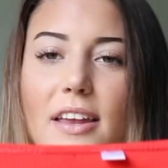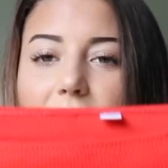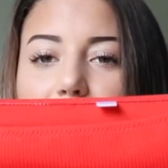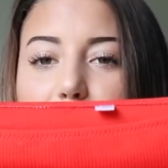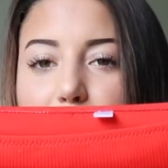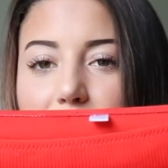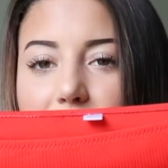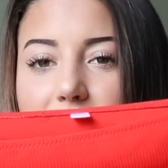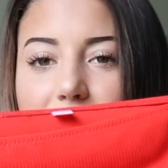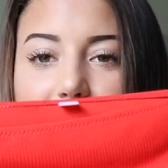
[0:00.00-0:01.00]
then it comes
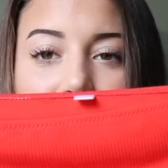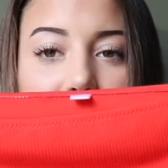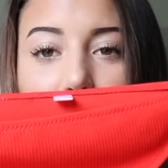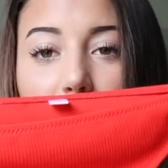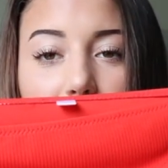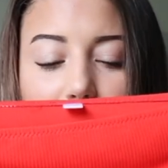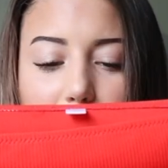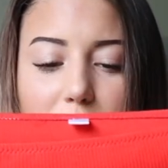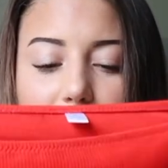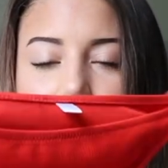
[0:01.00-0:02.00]
with the same
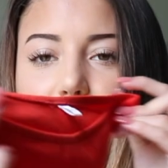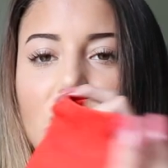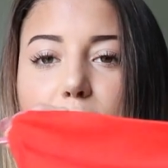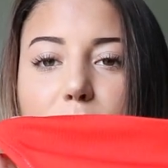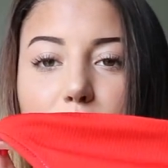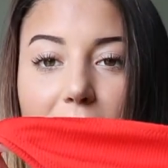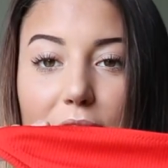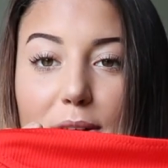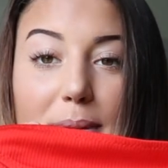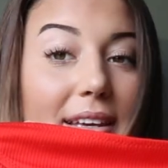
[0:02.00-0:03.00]
bottoms, like just
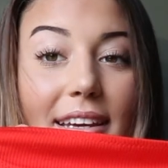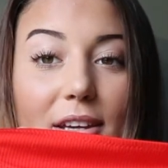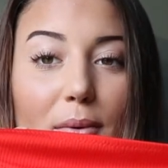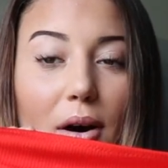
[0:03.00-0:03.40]
regular bikini